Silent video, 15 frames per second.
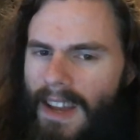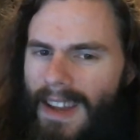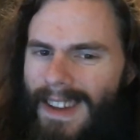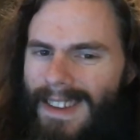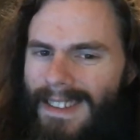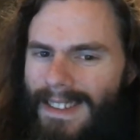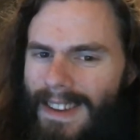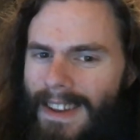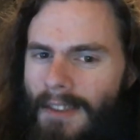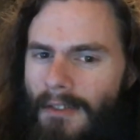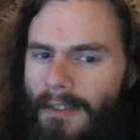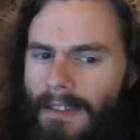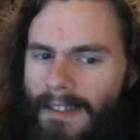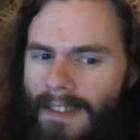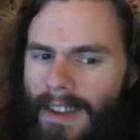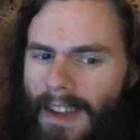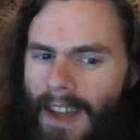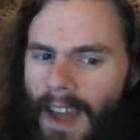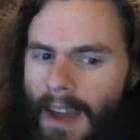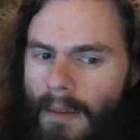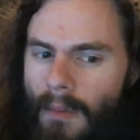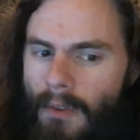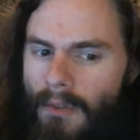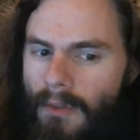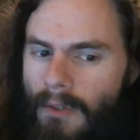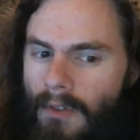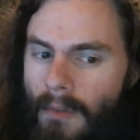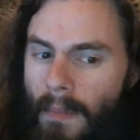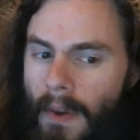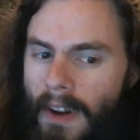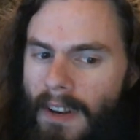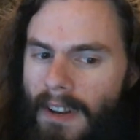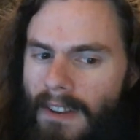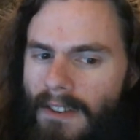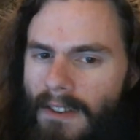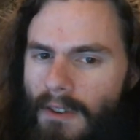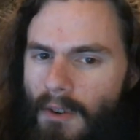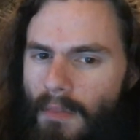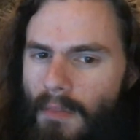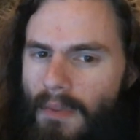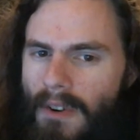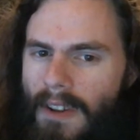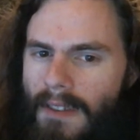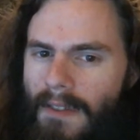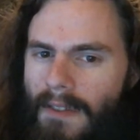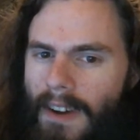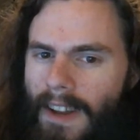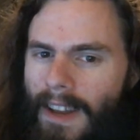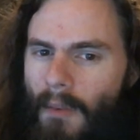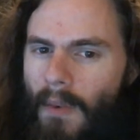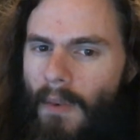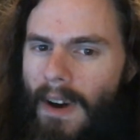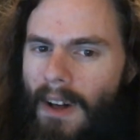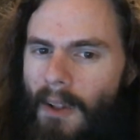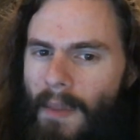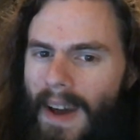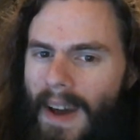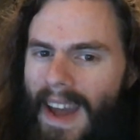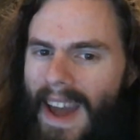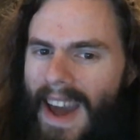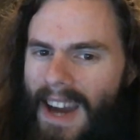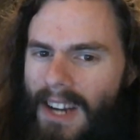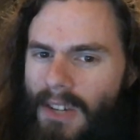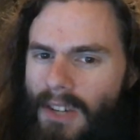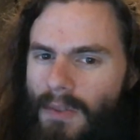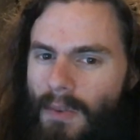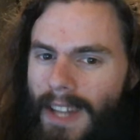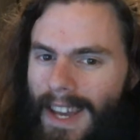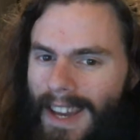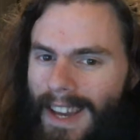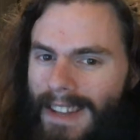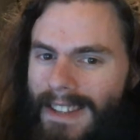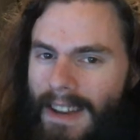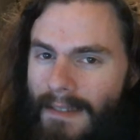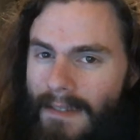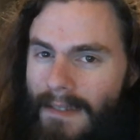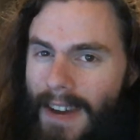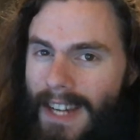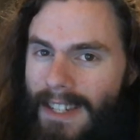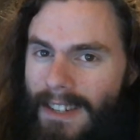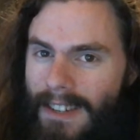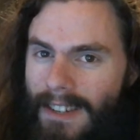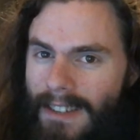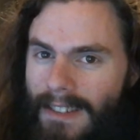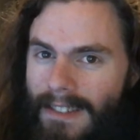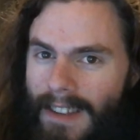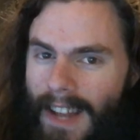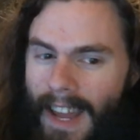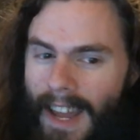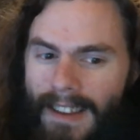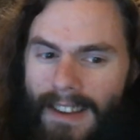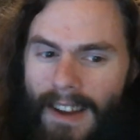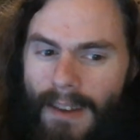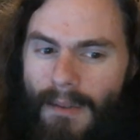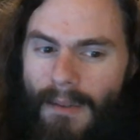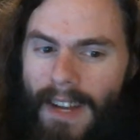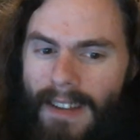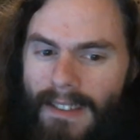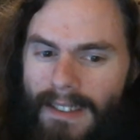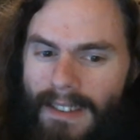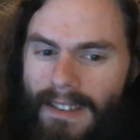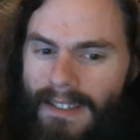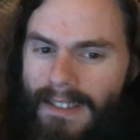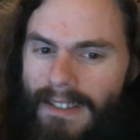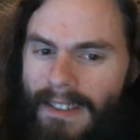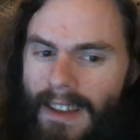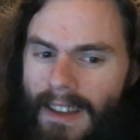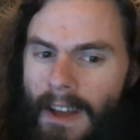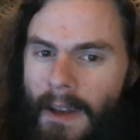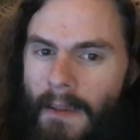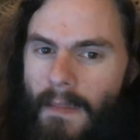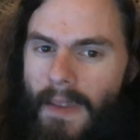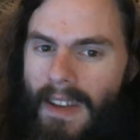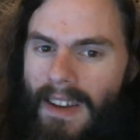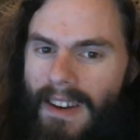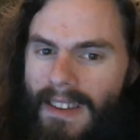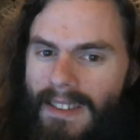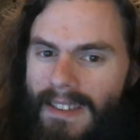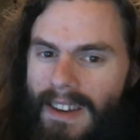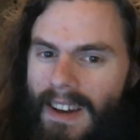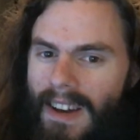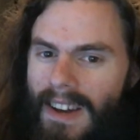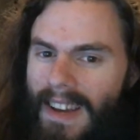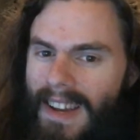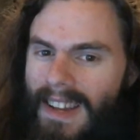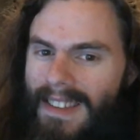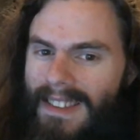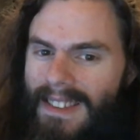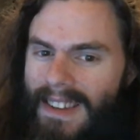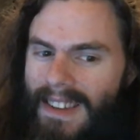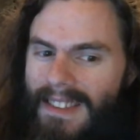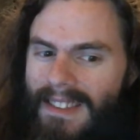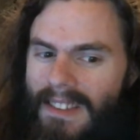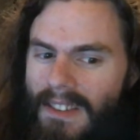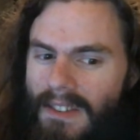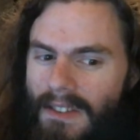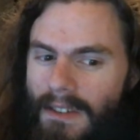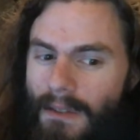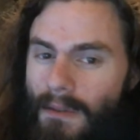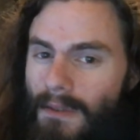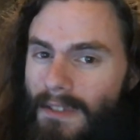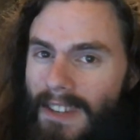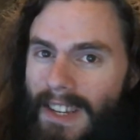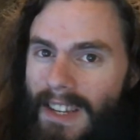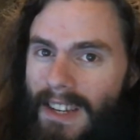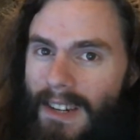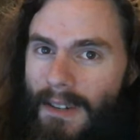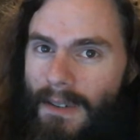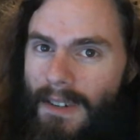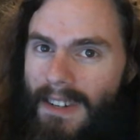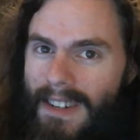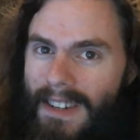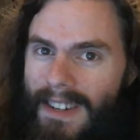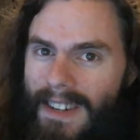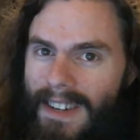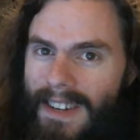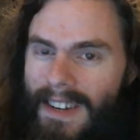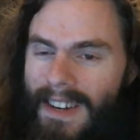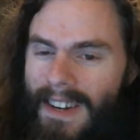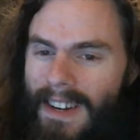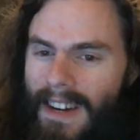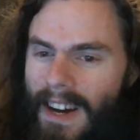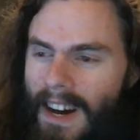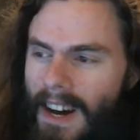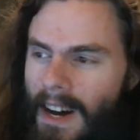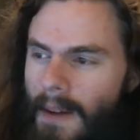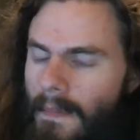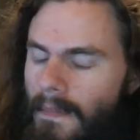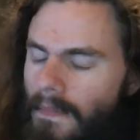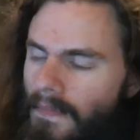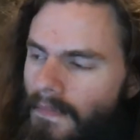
is interesting and was responded to pretty fucking well by actual anti-fascists and anti-racists because uh, it's it's a doozy, yo. Um,